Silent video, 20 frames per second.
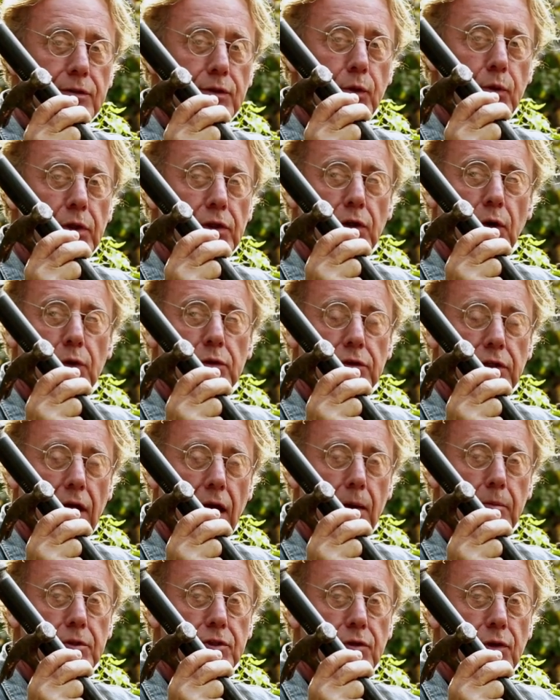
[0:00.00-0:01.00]
so we don't
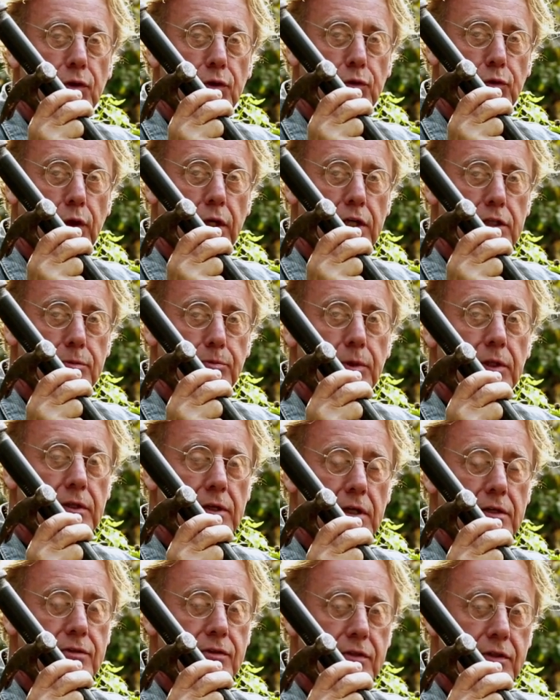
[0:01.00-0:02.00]
damage the threads,
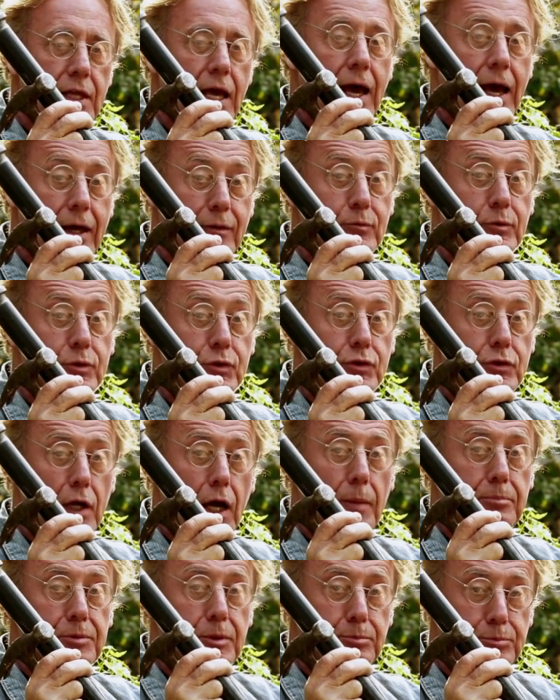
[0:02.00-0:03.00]
because that will
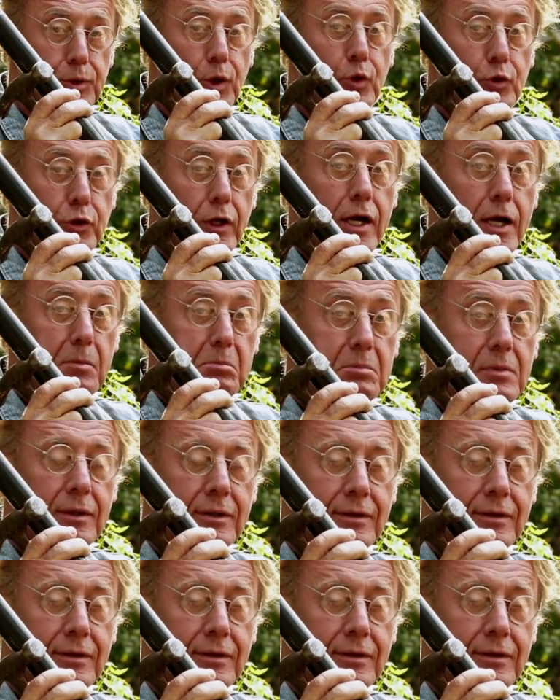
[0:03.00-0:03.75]
stop your program.